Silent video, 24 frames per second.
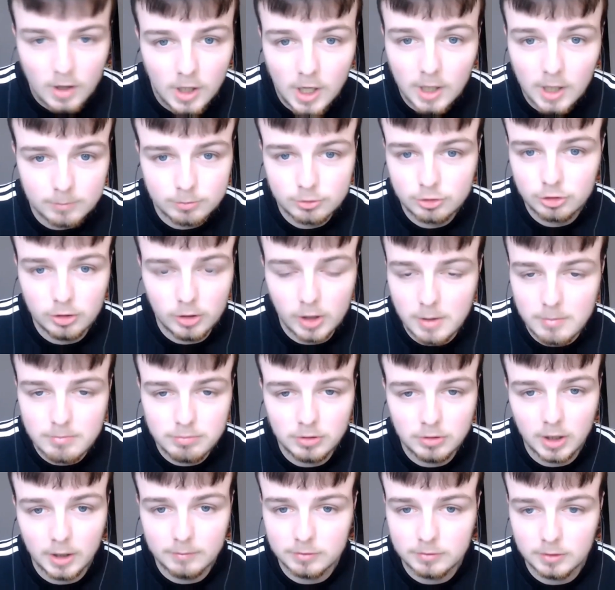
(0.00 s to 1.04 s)
absolutely
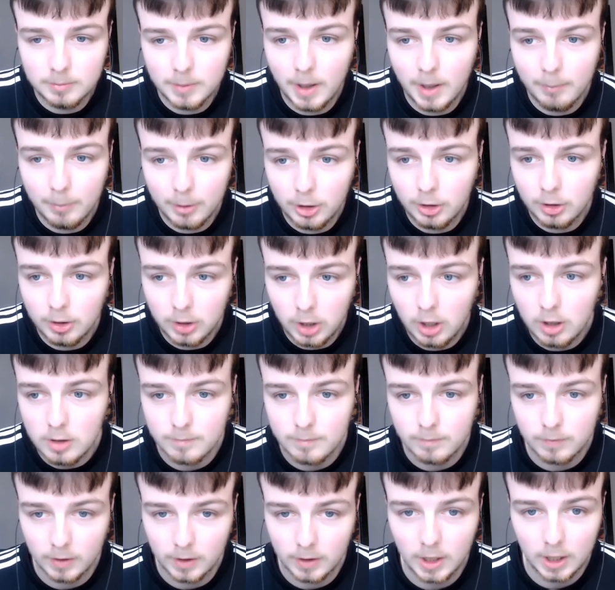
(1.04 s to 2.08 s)
brilliant from him, and
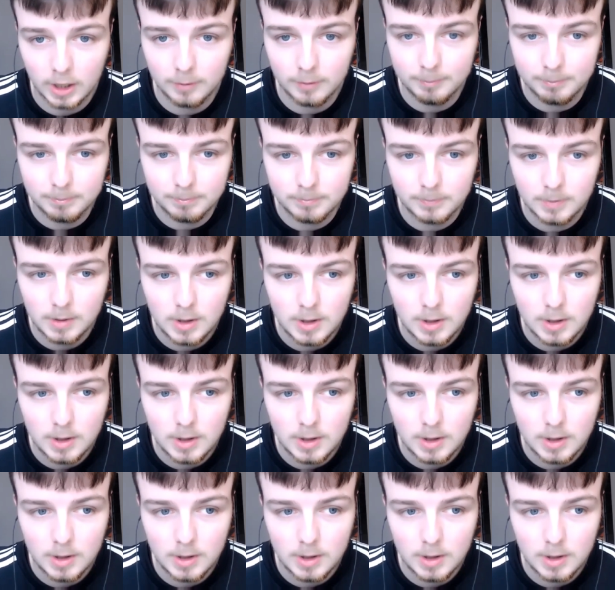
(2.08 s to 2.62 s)
hopefully that can